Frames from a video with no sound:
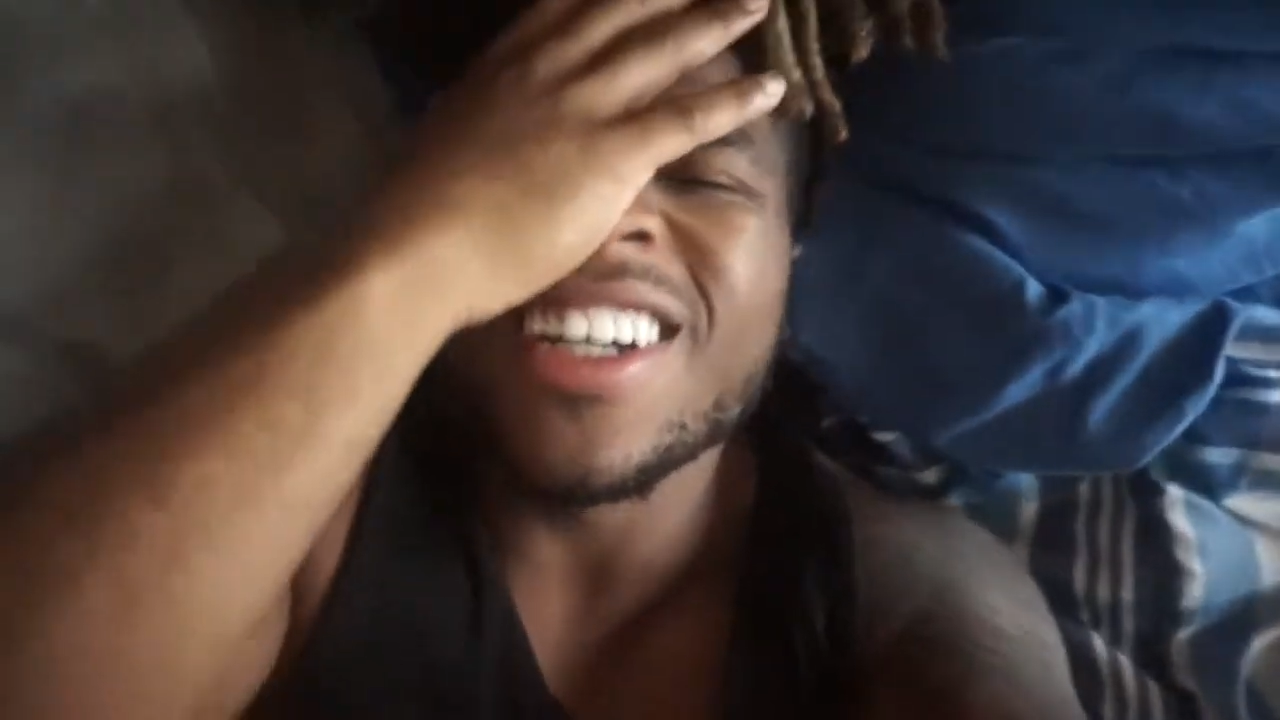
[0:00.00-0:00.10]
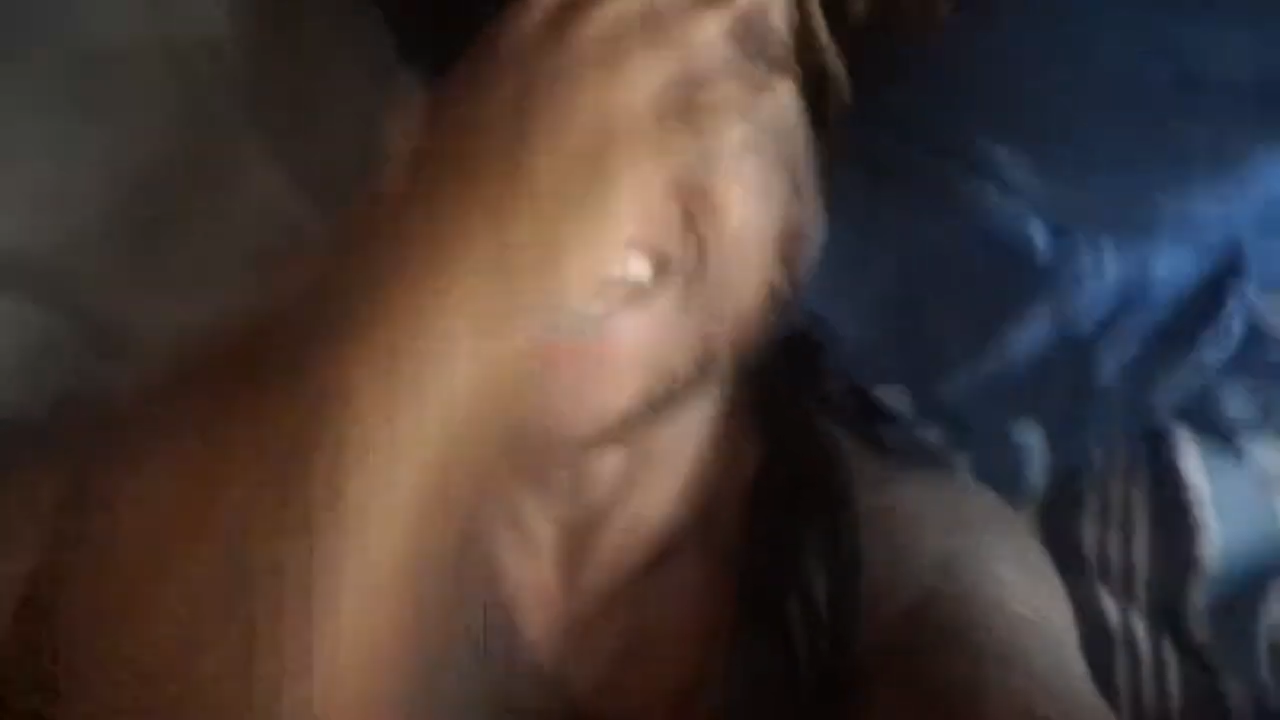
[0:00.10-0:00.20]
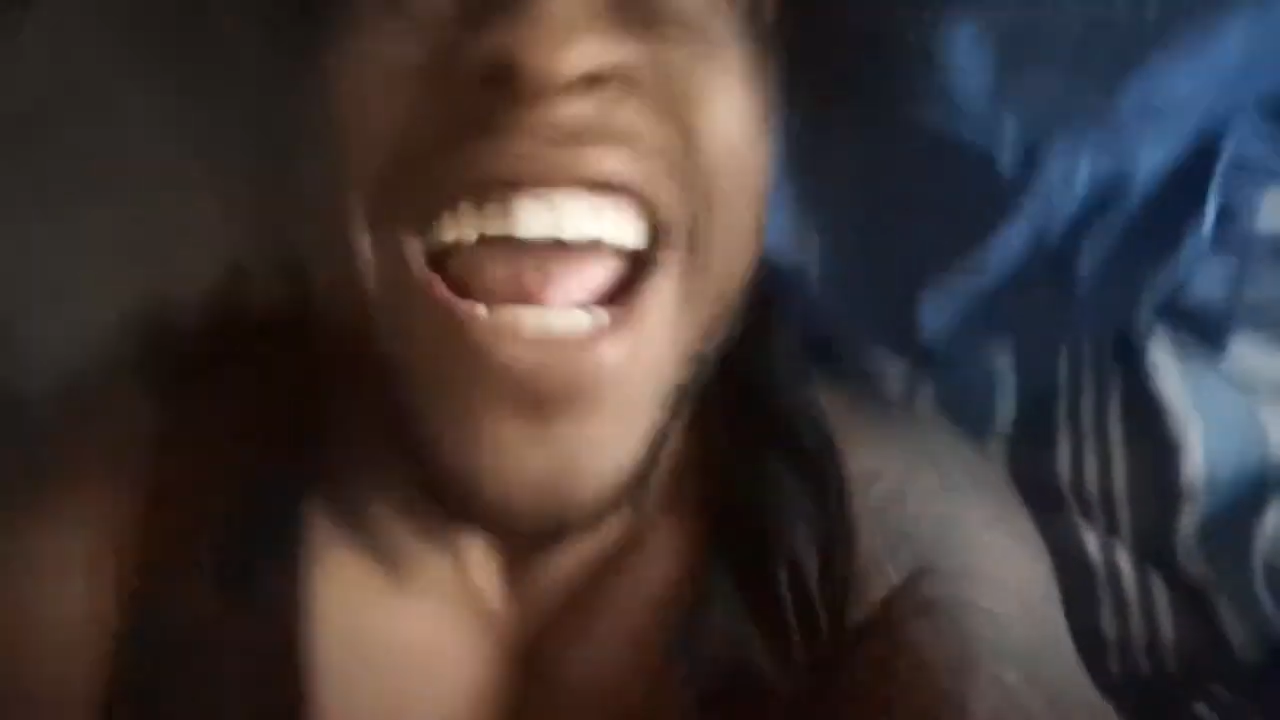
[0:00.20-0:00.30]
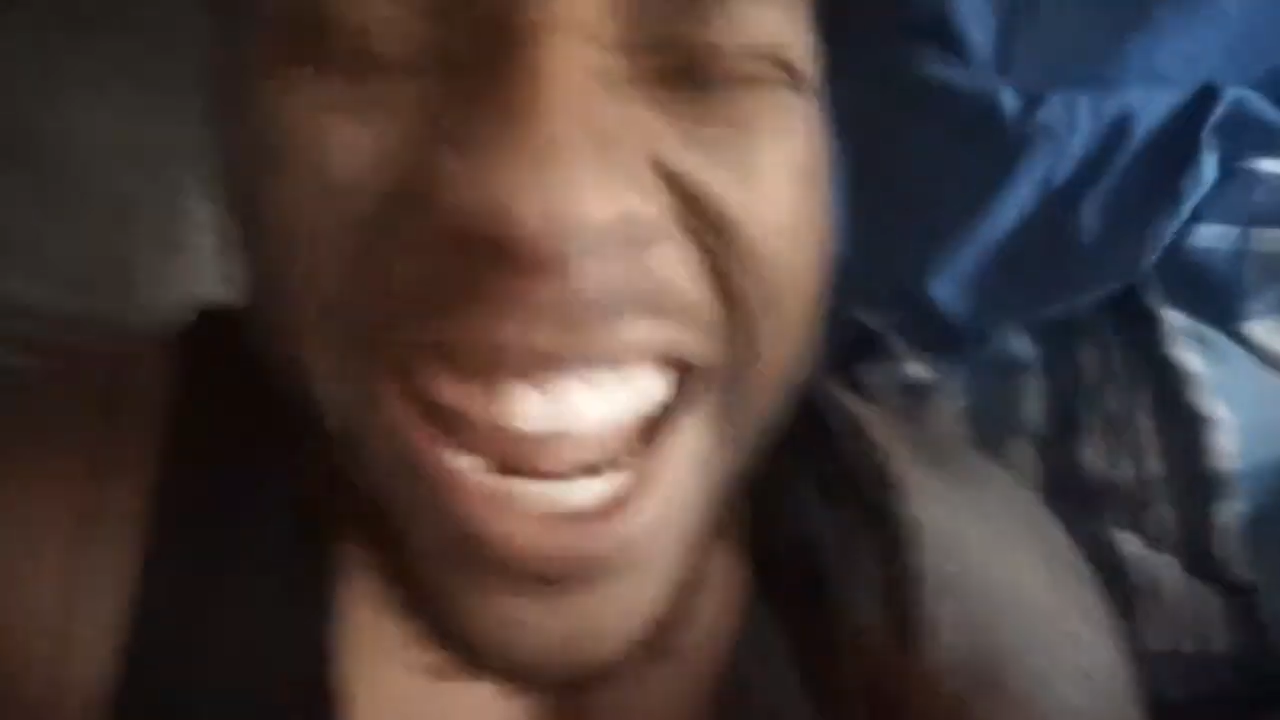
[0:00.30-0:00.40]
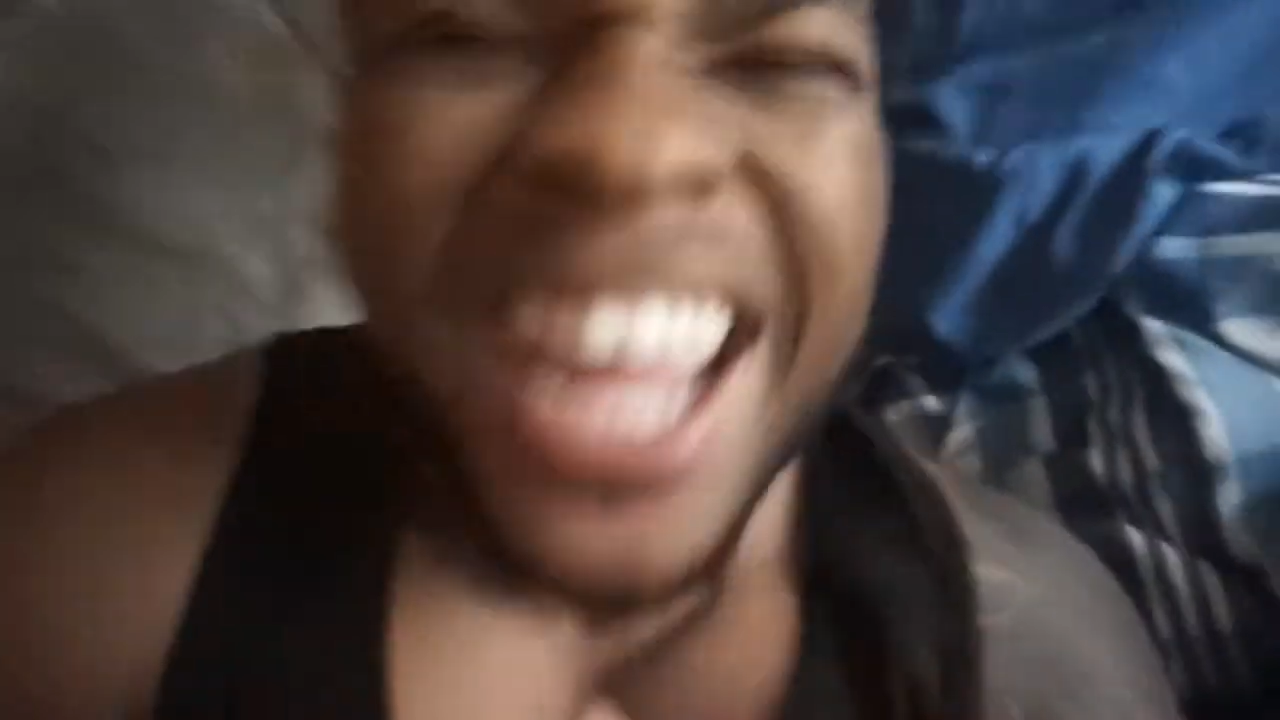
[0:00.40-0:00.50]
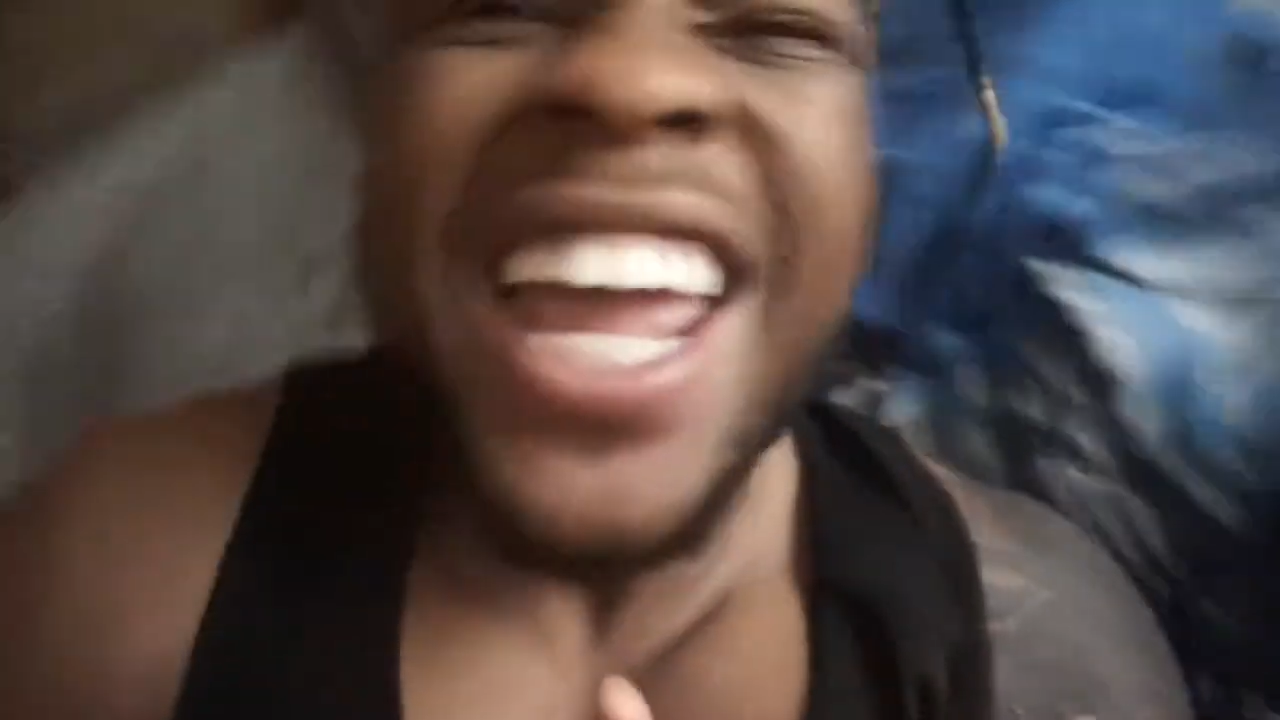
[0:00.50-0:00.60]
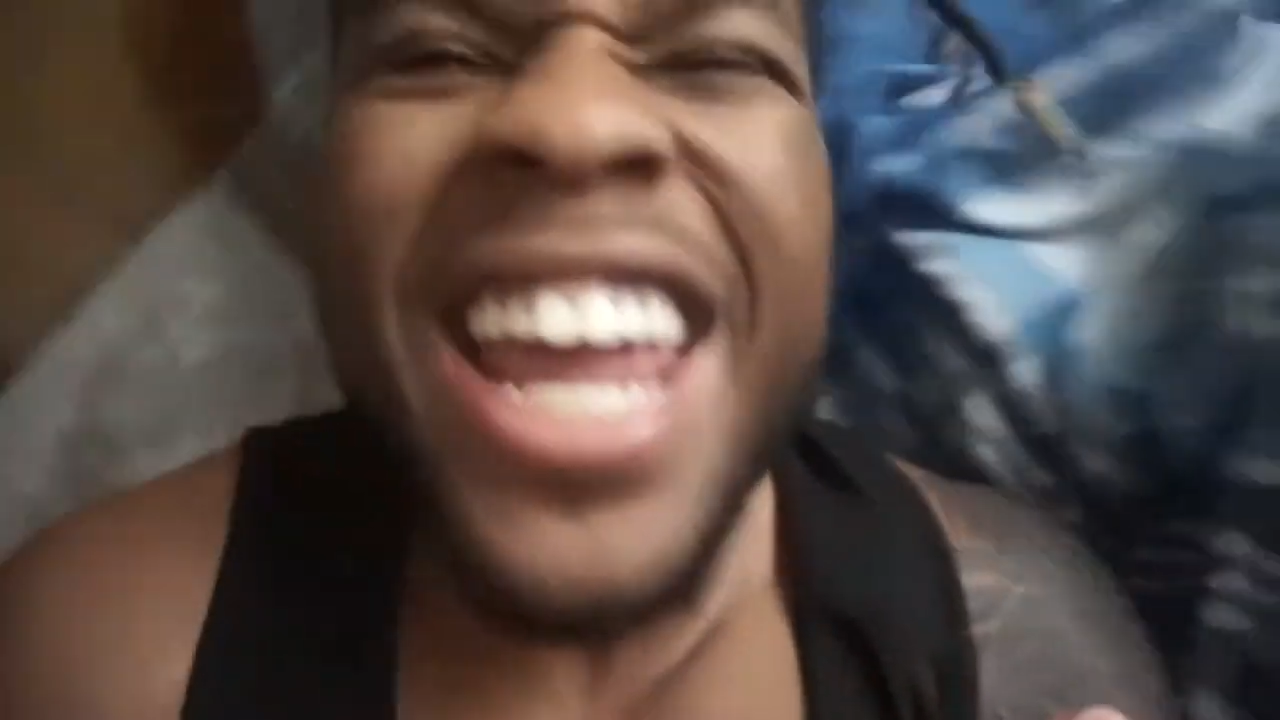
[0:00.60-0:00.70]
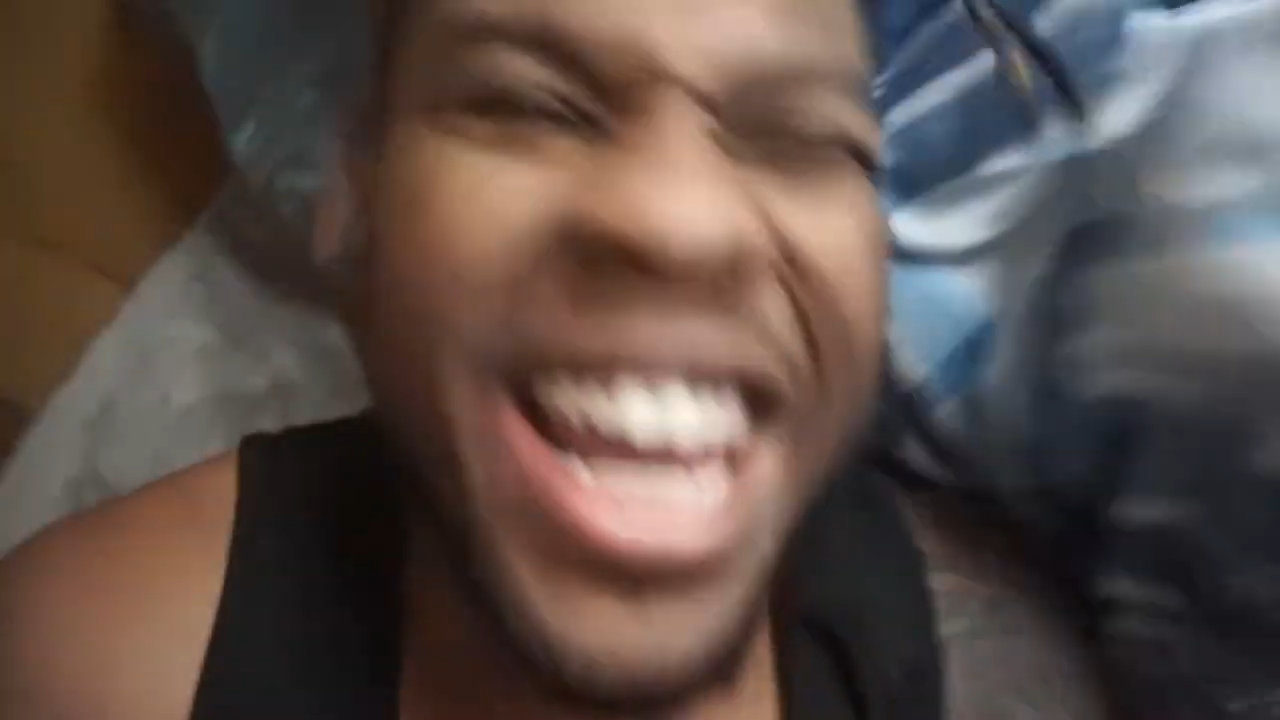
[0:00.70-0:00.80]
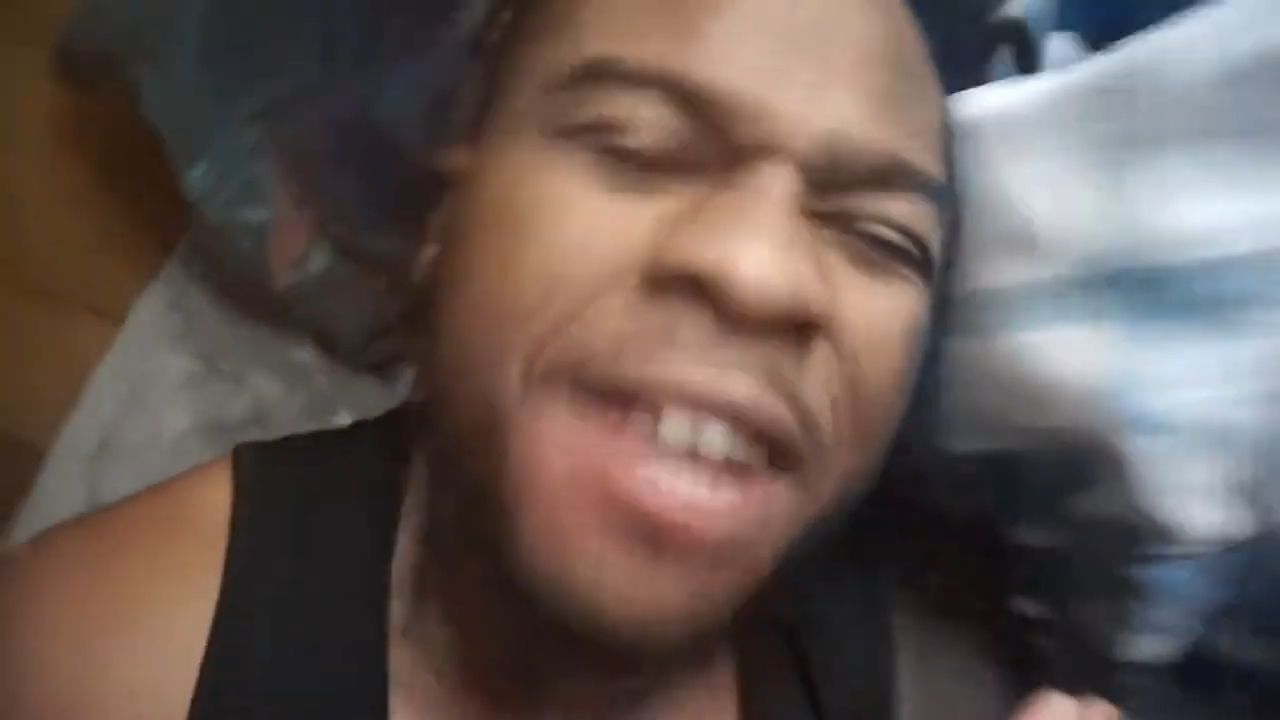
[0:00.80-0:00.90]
Hey,